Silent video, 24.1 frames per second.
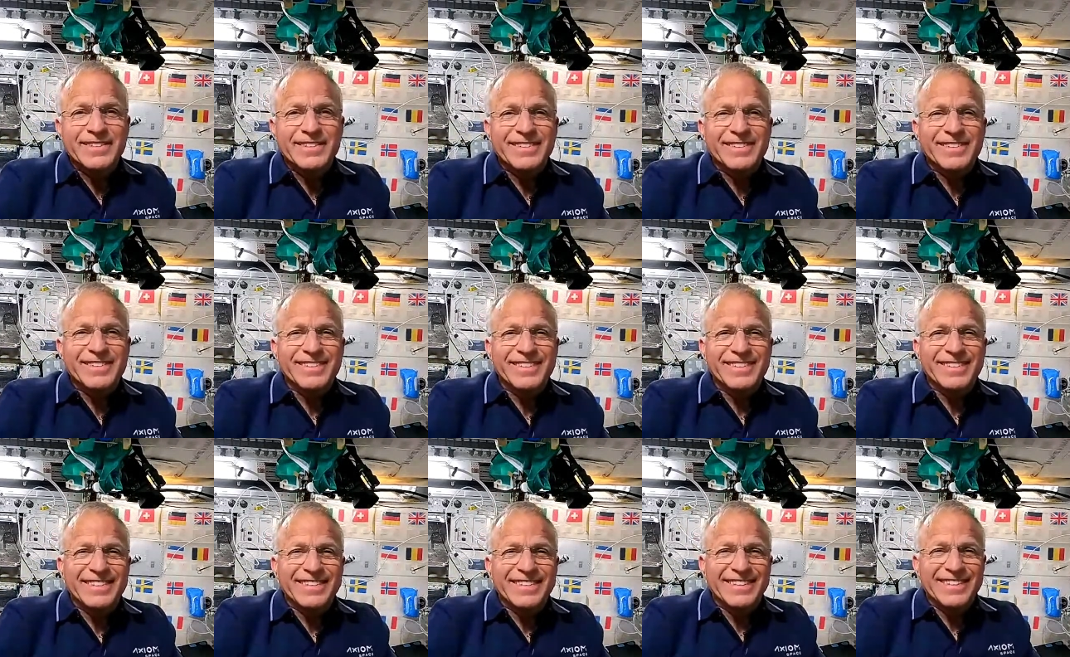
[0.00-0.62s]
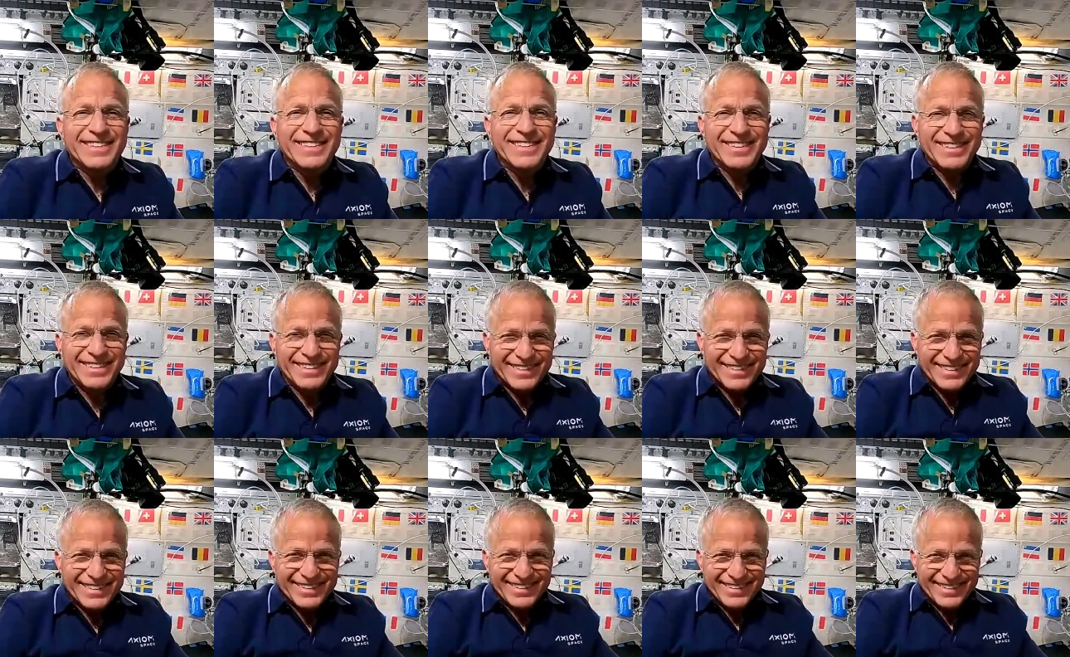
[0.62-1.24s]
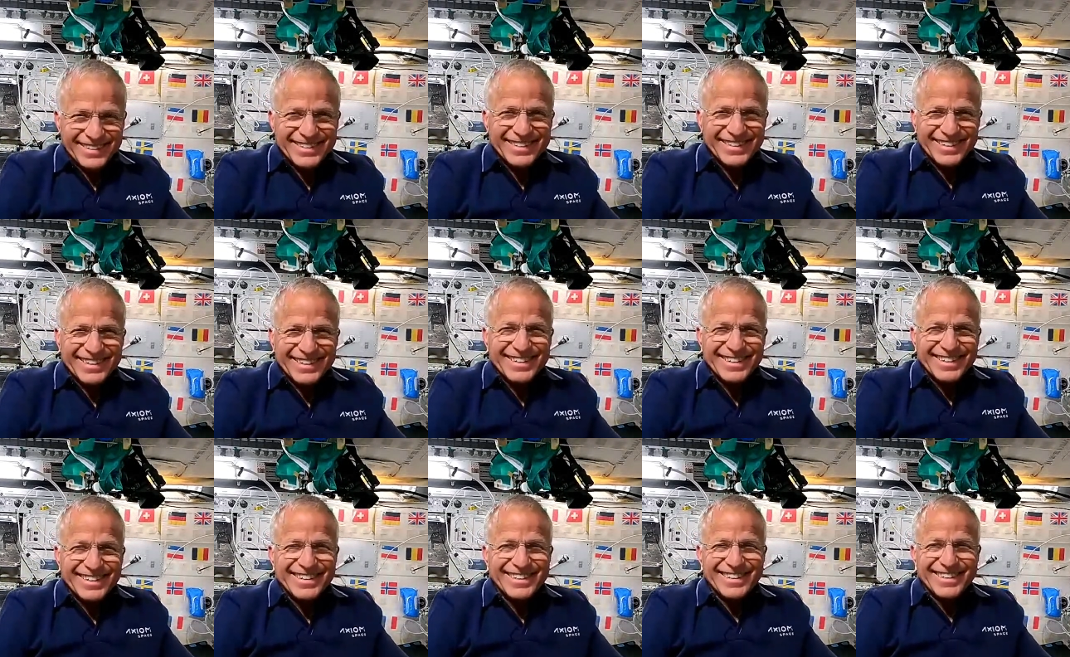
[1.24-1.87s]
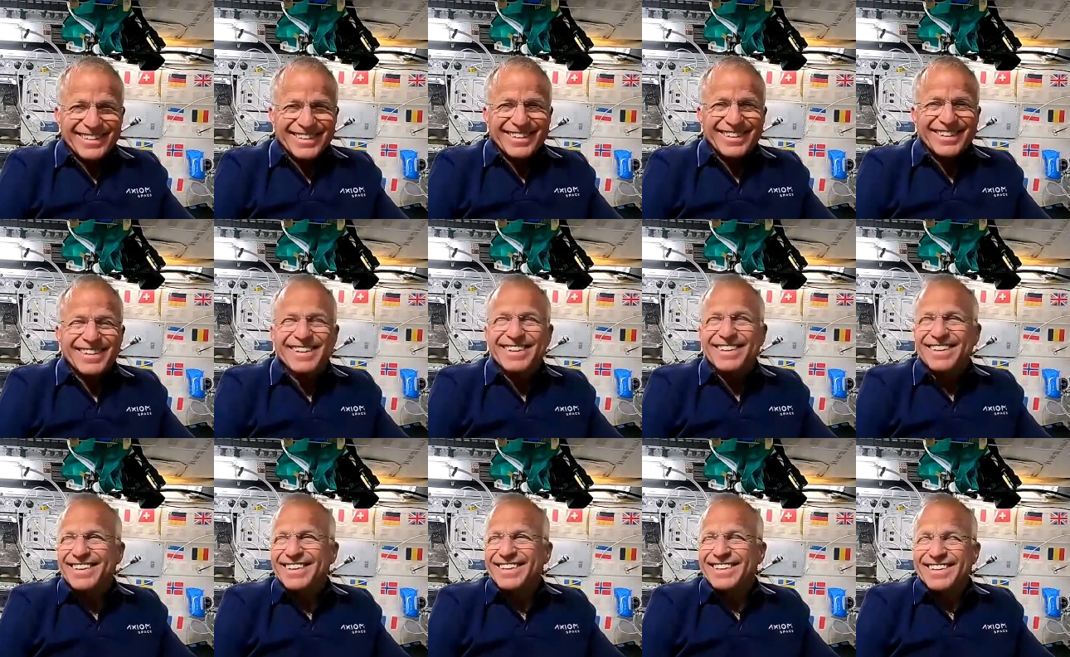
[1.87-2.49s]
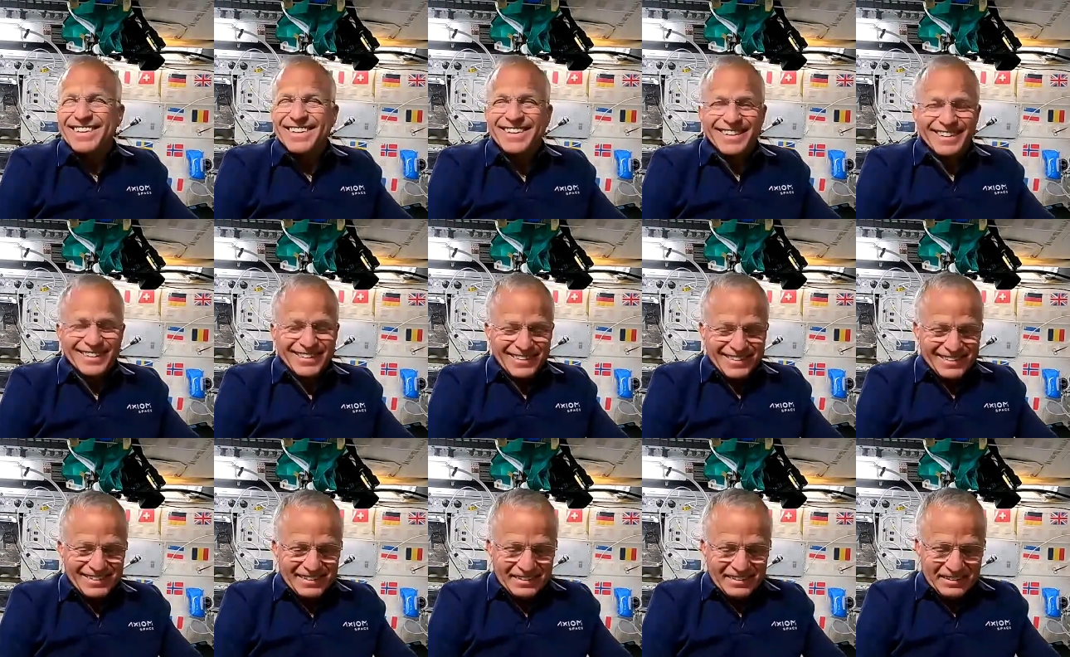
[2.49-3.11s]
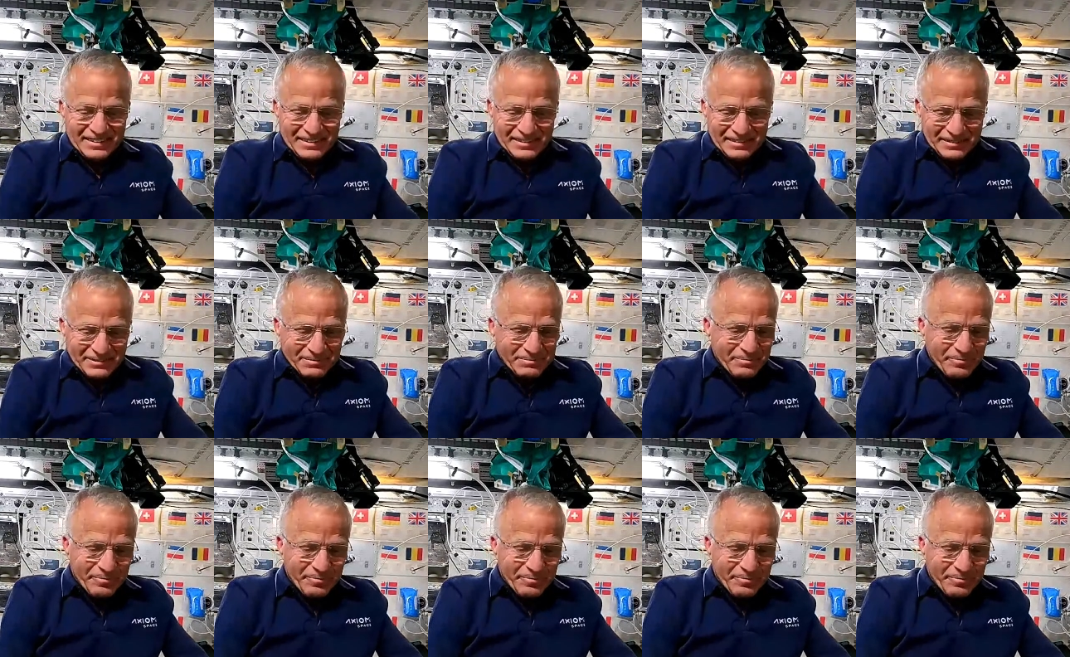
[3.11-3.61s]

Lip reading: Nothing is said.